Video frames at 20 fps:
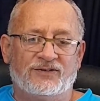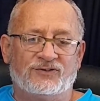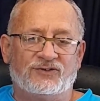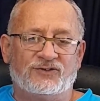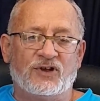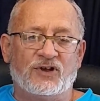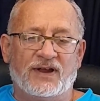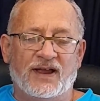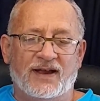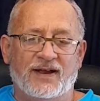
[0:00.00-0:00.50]

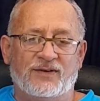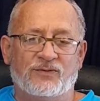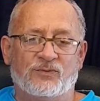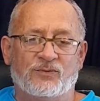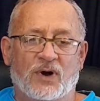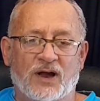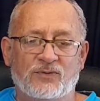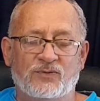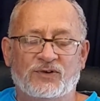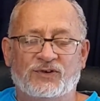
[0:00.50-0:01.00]
So again,
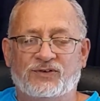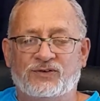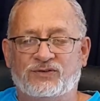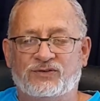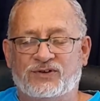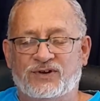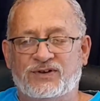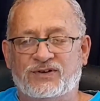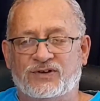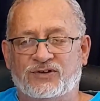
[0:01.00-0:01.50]
why would you
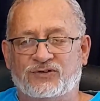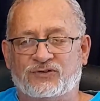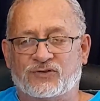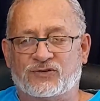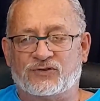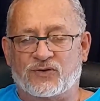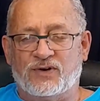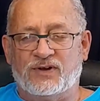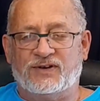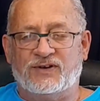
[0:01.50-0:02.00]
then
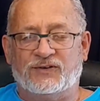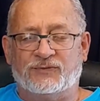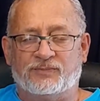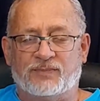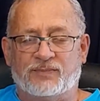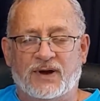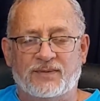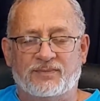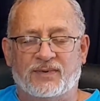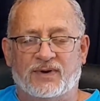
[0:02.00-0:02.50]
destroy these
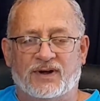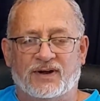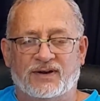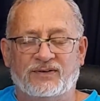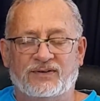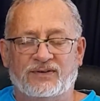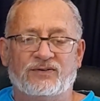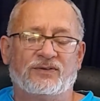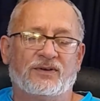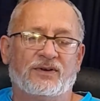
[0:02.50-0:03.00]

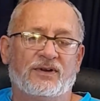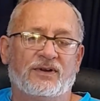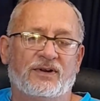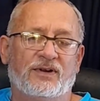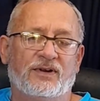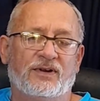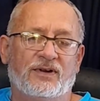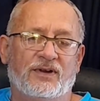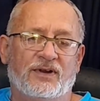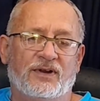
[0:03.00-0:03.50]
pipelines
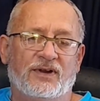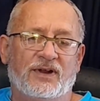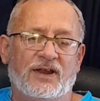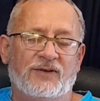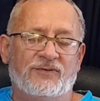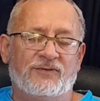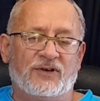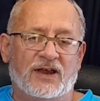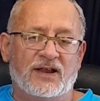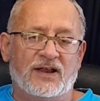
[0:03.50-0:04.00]

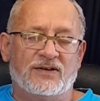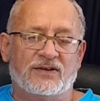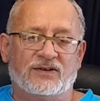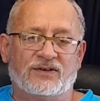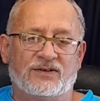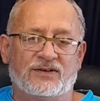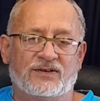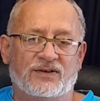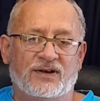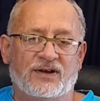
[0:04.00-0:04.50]
if you
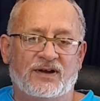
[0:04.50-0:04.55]
cannot